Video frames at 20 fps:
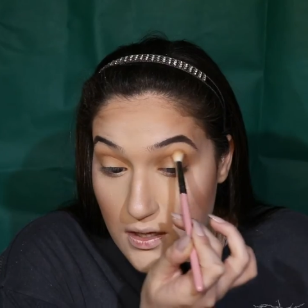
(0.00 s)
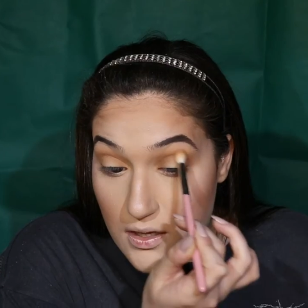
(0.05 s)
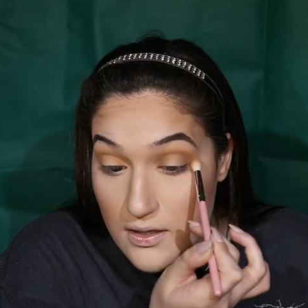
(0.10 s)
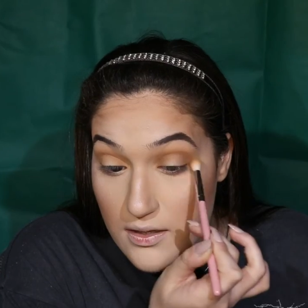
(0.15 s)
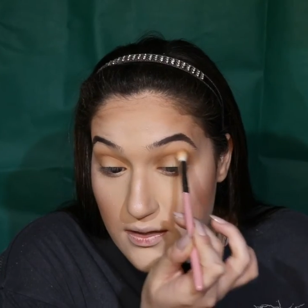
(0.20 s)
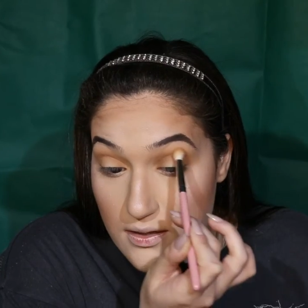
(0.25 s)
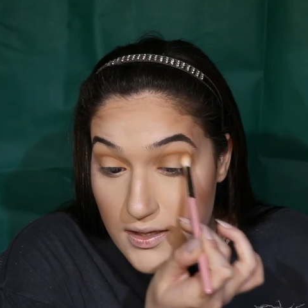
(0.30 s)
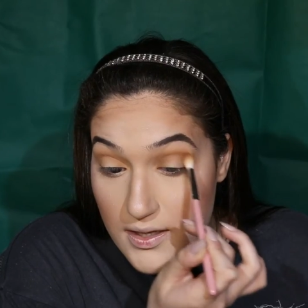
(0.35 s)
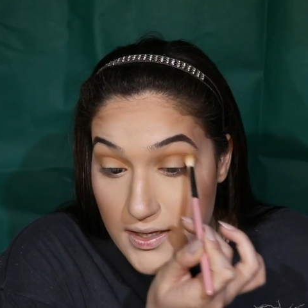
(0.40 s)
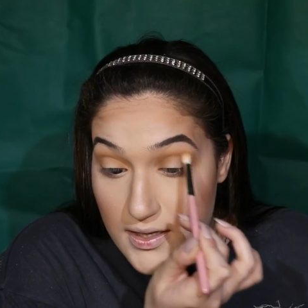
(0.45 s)

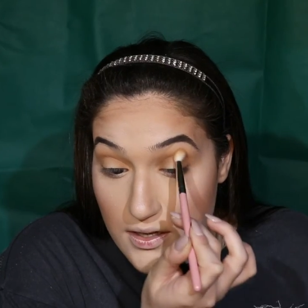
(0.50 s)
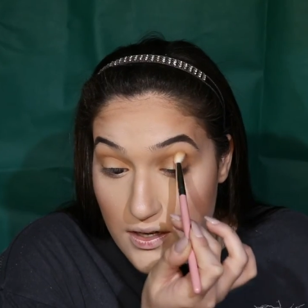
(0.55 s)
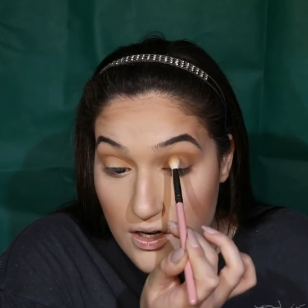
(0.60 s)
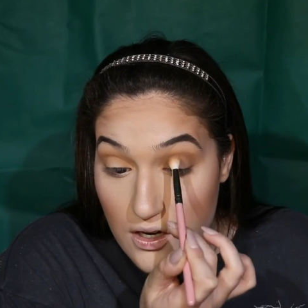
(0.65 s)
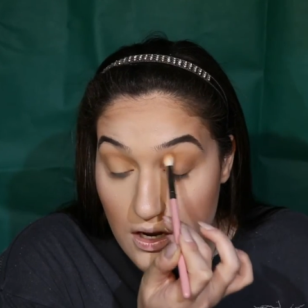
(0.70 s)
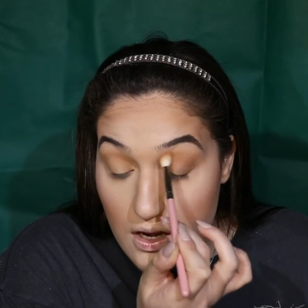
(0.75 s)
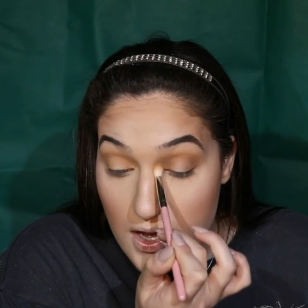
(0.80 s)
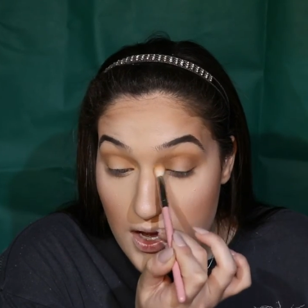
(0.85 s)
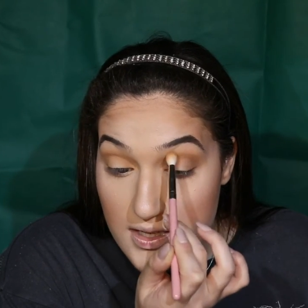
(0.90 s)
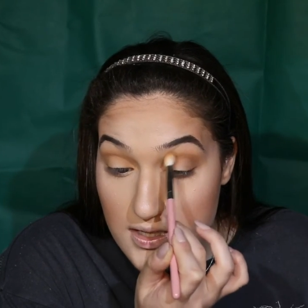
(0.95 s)
And then
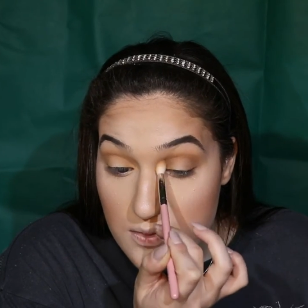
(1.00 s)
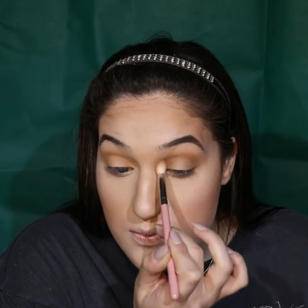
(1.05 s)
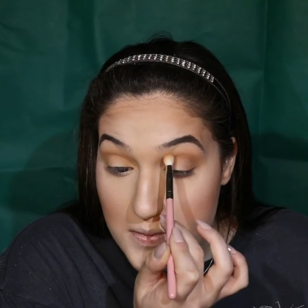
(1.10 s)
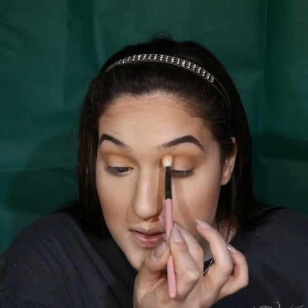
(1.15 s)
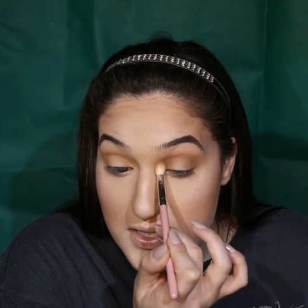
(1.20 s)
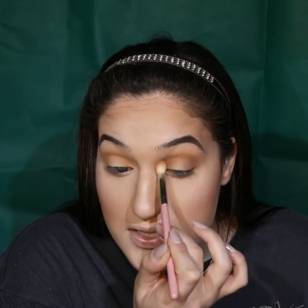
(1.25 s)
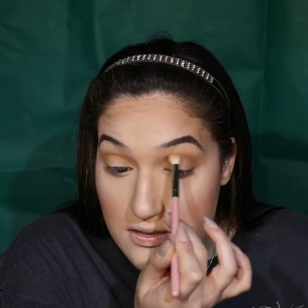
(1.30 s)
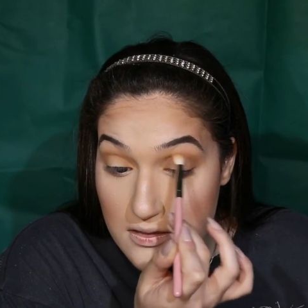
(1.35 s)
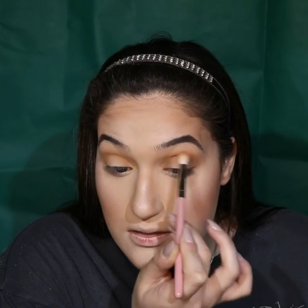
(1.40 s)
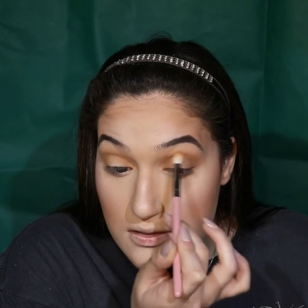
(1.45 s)
her
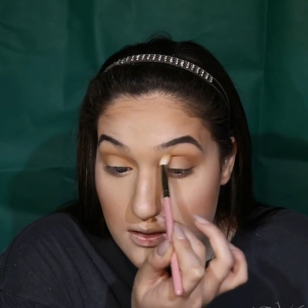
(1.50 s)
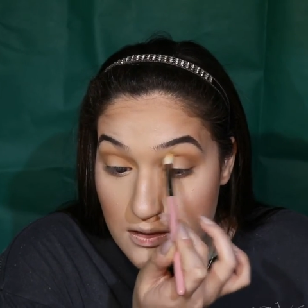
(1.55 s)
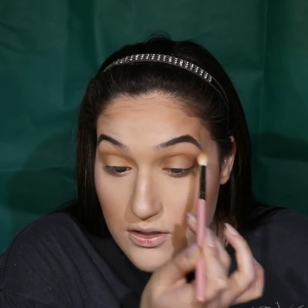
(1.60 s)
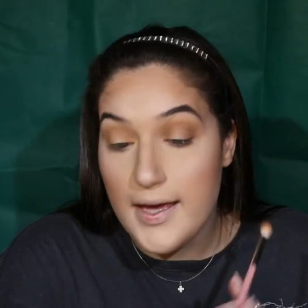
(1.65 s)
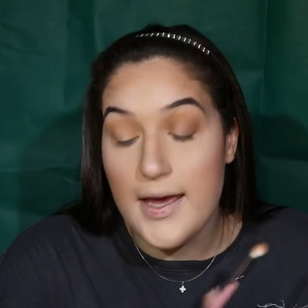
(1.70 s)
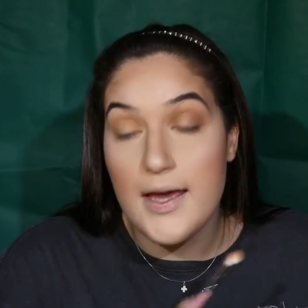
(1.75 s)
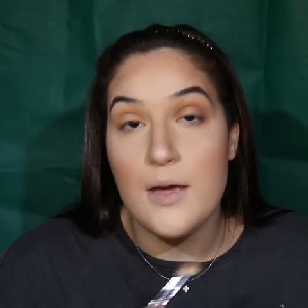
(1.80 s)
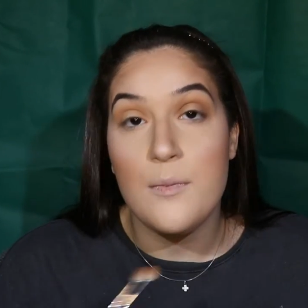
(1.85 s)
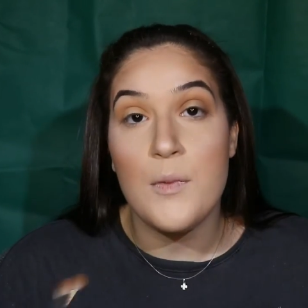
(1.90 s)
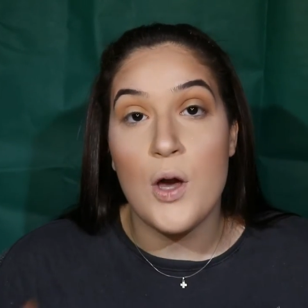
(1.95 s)
husband
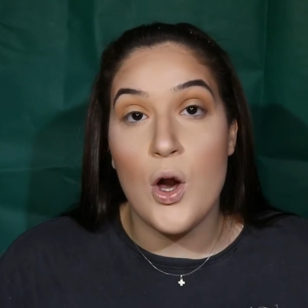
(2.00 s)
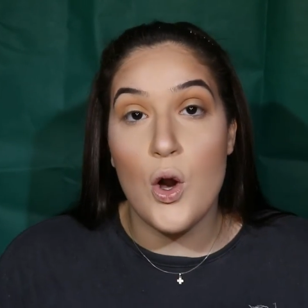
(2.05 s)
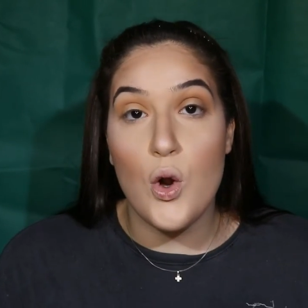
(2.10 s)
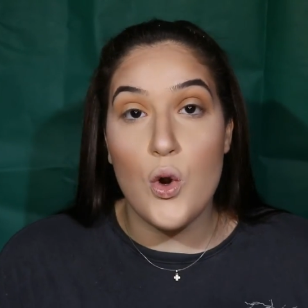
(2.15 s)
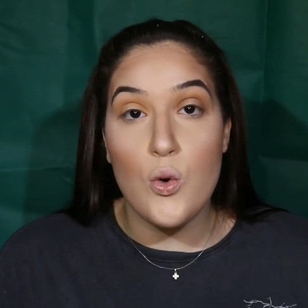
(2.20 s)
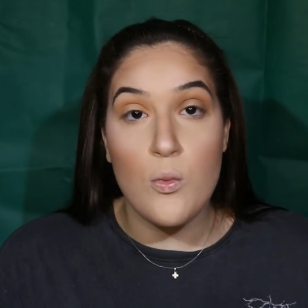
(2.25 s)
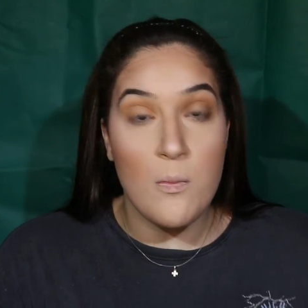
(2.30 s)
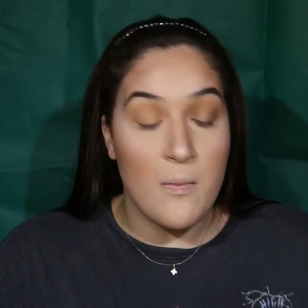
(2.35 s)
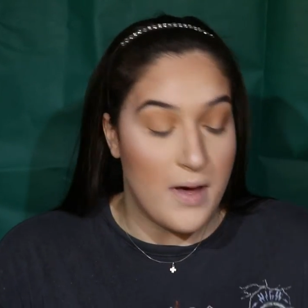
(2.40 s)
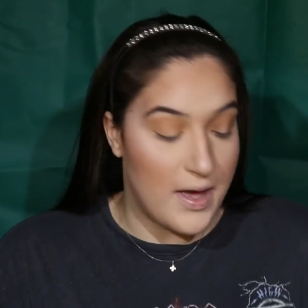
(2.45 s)
came
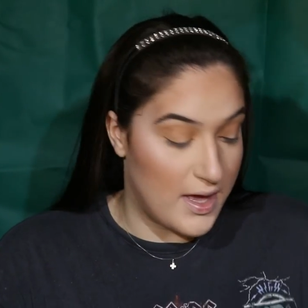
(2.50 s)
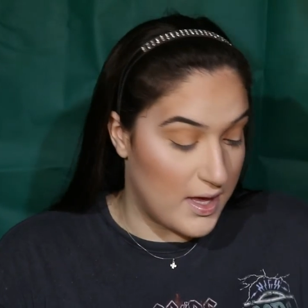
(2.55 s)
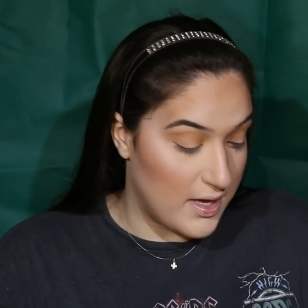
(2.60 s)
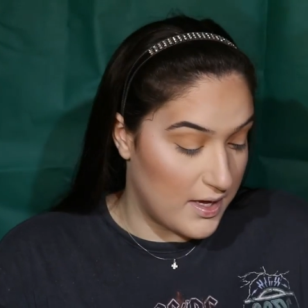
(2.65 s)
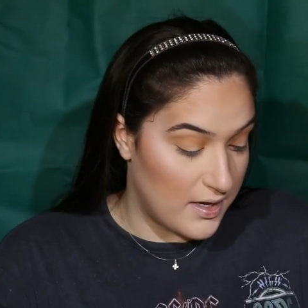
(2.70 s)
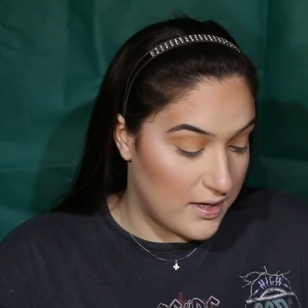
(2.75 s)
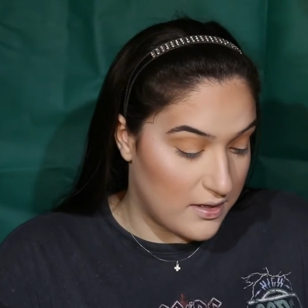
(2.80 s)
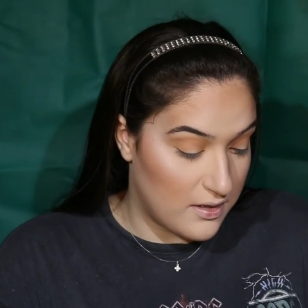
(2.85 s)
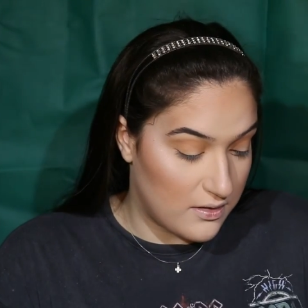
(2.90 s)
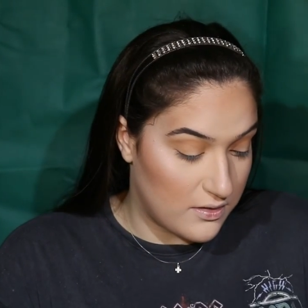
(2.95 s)
home
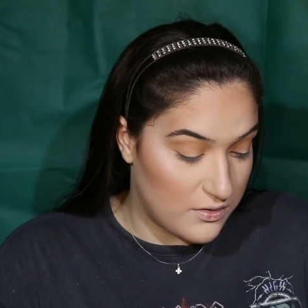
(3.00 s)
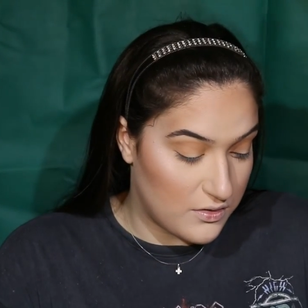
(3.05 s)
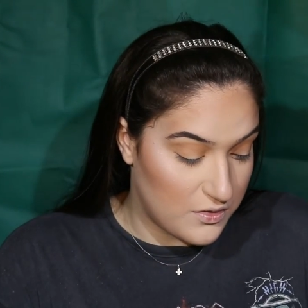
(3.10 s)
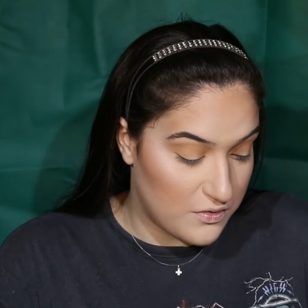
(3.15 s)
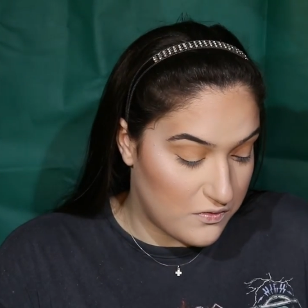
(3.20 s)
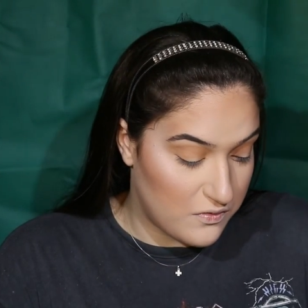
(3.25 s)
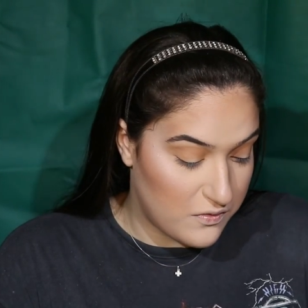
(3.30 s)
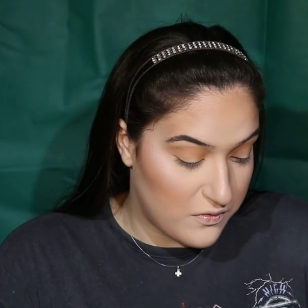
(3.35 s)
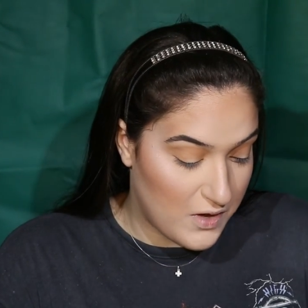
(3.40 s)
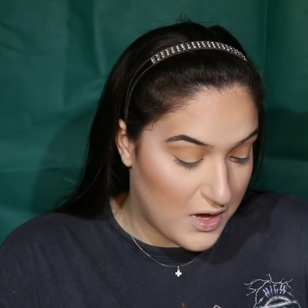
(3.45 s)
and
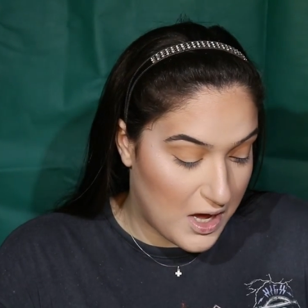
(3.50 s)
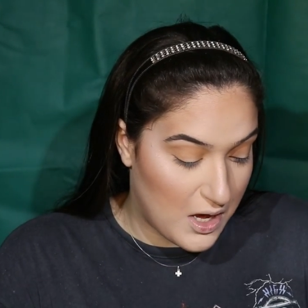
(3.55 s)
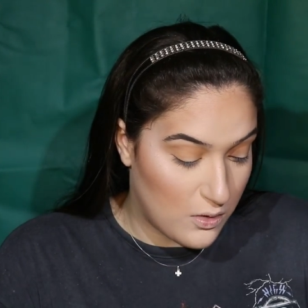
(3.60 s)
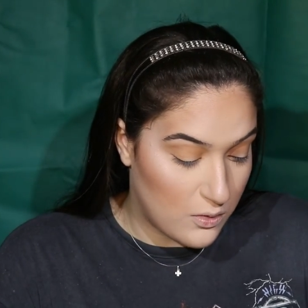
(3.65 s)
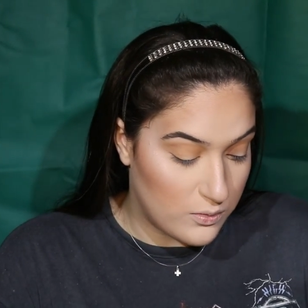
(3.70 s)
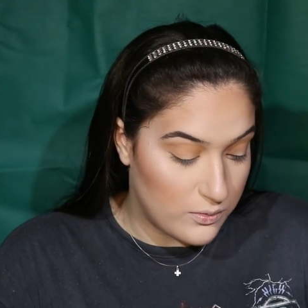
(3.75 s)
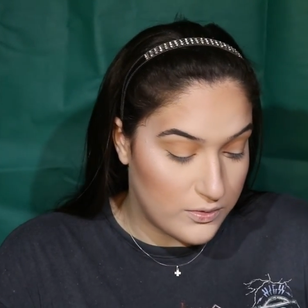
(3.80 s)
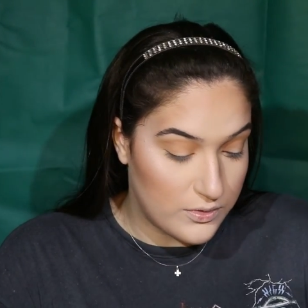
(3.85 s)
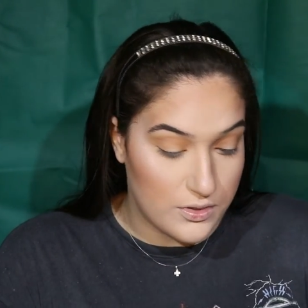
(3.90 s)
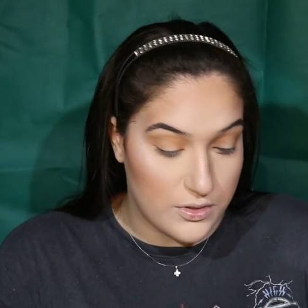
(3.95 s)

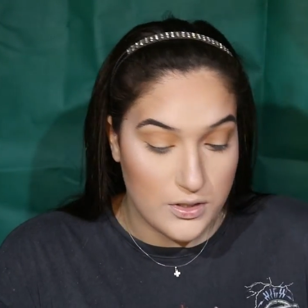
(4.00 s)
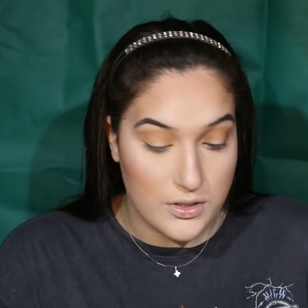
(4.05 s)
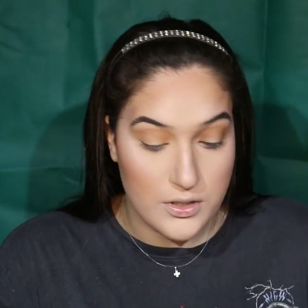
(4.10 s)
found